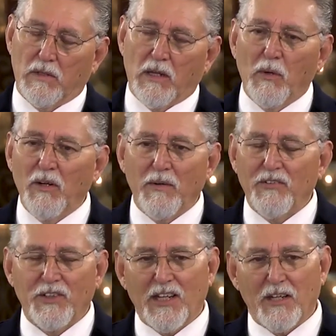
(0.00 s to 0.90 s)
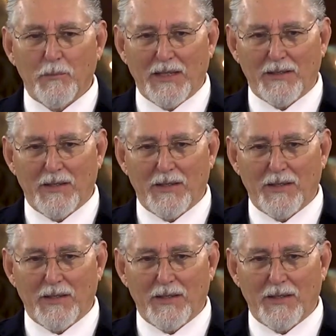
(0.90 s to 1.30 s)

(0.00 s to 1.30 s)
And we don't even think about